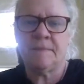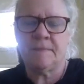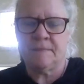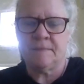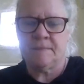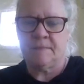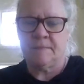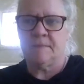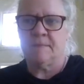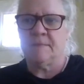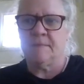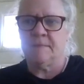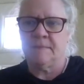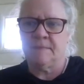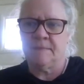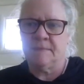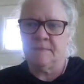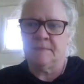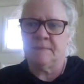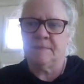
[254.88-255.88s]

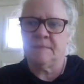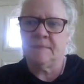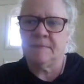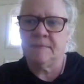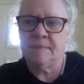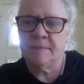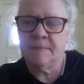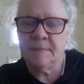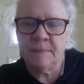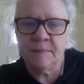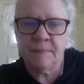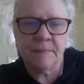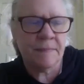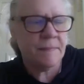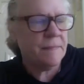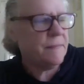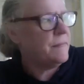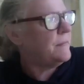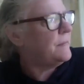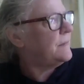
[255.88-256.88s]

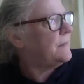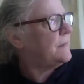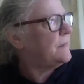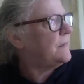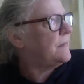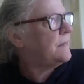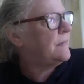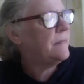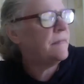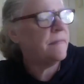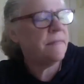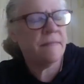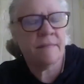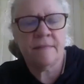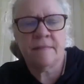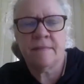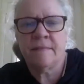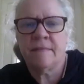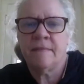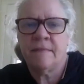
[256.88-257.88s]

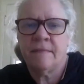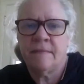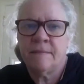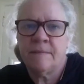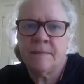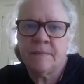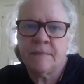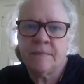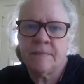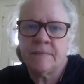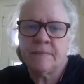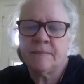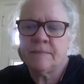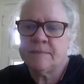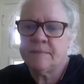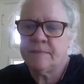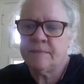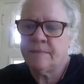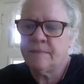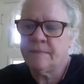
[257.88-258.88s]

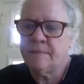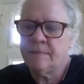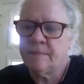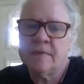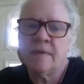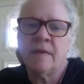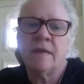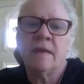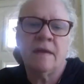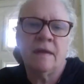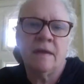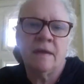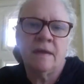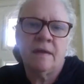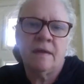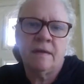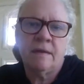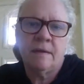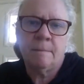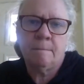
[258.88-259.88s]

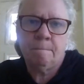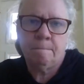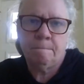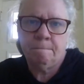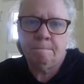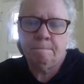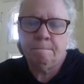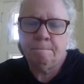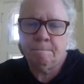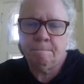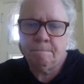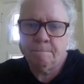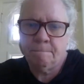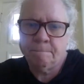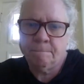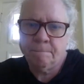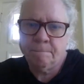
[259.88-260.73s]
The person shown says nothing.